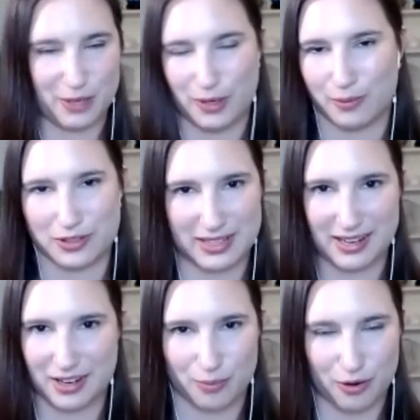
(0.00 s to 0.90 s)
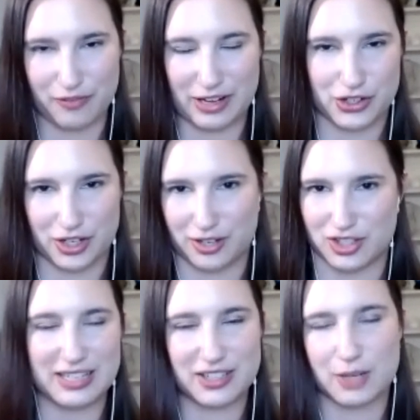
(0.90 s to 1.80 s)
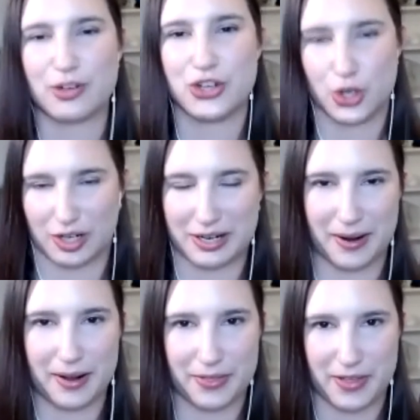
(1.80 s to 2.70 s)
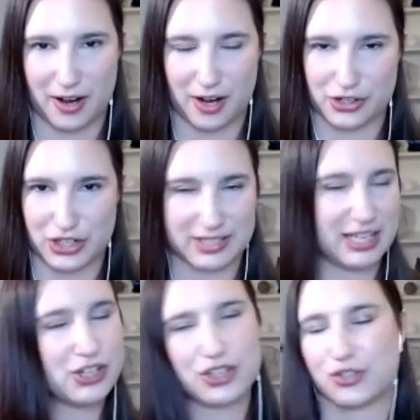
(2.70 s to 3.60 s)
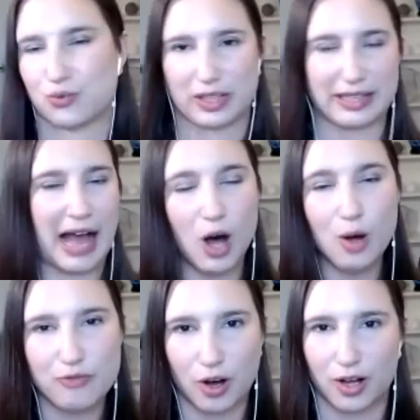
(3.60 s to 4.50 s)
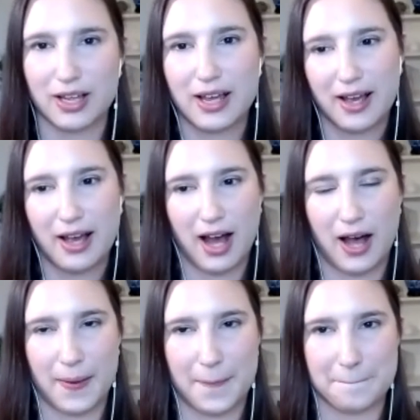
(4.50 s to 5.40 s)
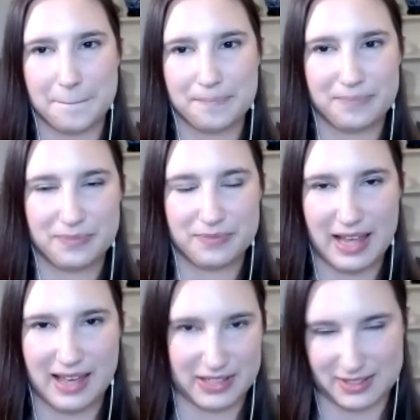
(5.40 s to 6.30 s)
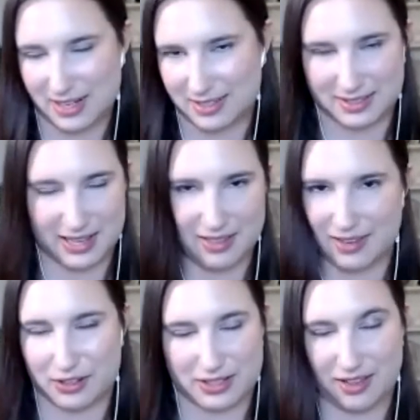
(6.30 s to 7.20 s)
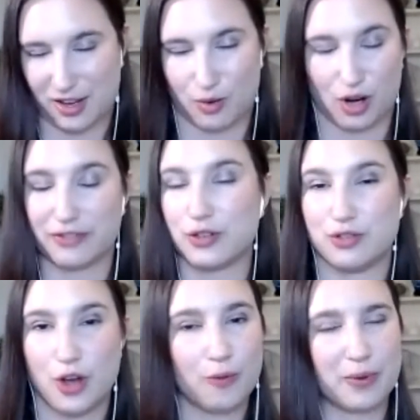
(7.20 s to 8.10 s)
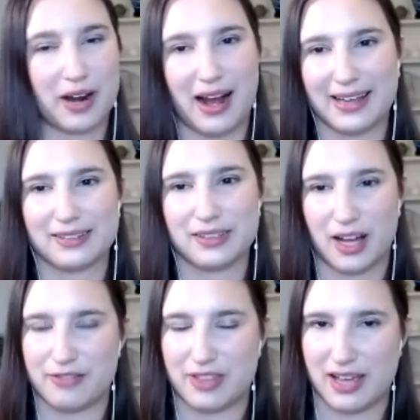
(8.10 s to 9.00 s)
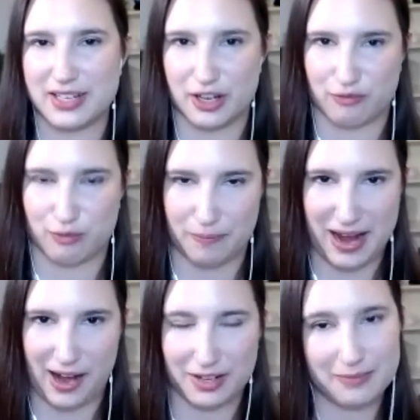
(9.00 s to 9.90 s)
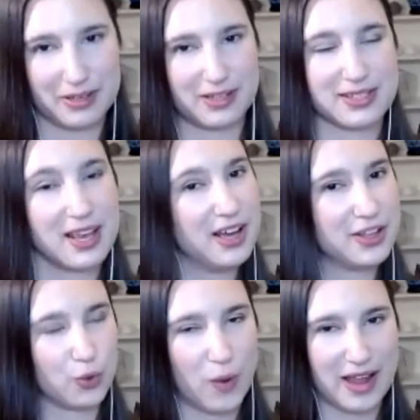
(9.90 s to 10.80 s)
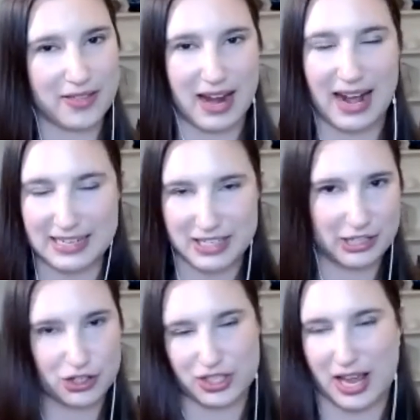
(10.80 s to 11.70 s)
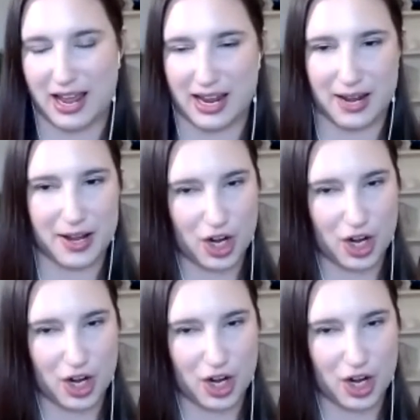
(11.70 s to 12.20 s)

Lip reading: people say, prevention, seeing someone during their gestation is really helpful. And that's not to say that there's anything wrong if you don't, but I love the idea of preparing, because the way that I teach, say,